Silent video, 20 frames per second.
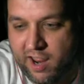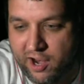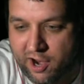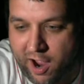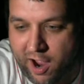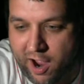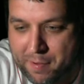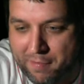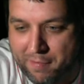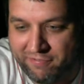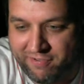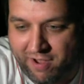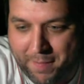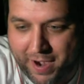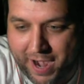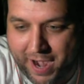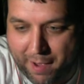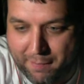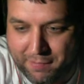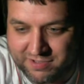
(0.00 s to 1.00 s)

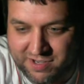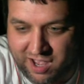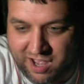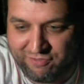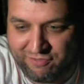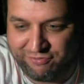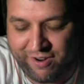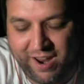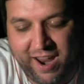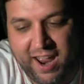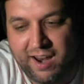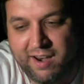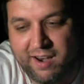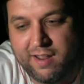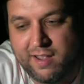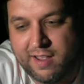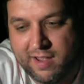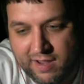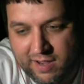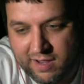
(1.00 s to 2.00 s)
I'm an Amazon
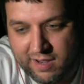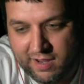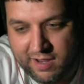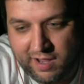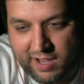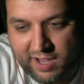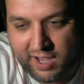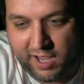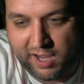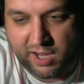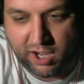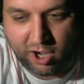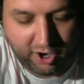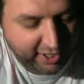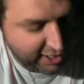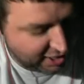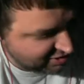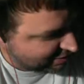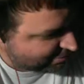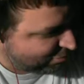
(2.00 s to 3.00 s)
fan. I
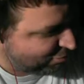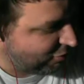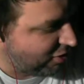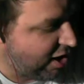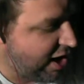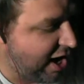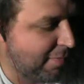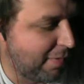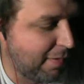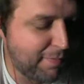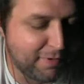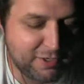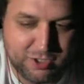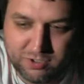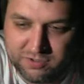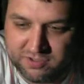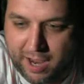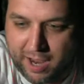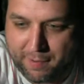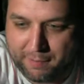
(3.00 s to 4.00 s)
got the Prime. I've been
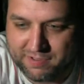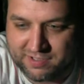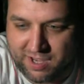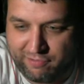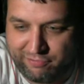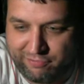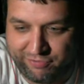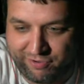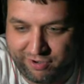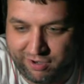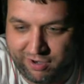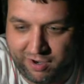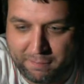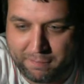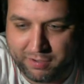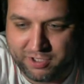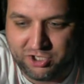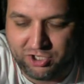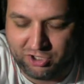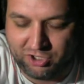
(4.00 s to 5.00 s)
using Amazon for a
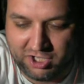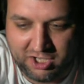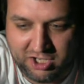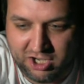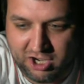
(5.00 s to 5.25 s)
bajillion